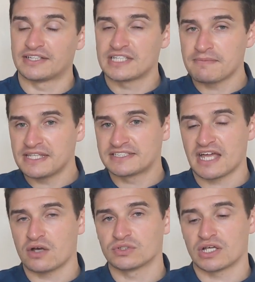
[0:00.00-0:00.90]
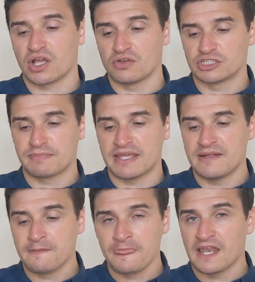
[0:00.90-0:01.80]
And some of these tiles are going to
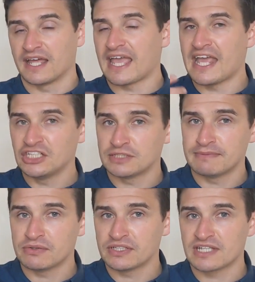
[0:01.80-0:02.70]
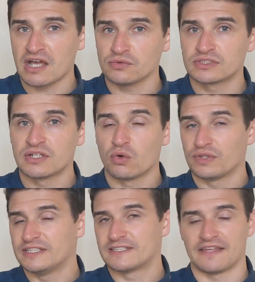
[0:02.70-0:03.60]
be like engine building tiles,
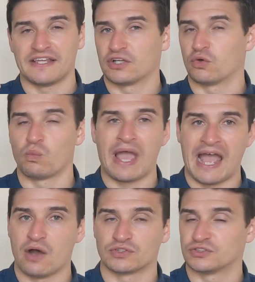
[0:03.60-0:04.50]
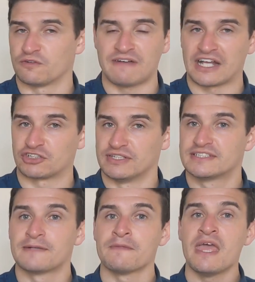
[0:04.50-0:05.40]
or these, I think they're called warehouses or
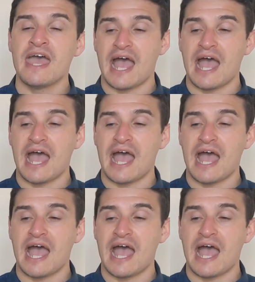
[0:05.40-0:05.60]
factories.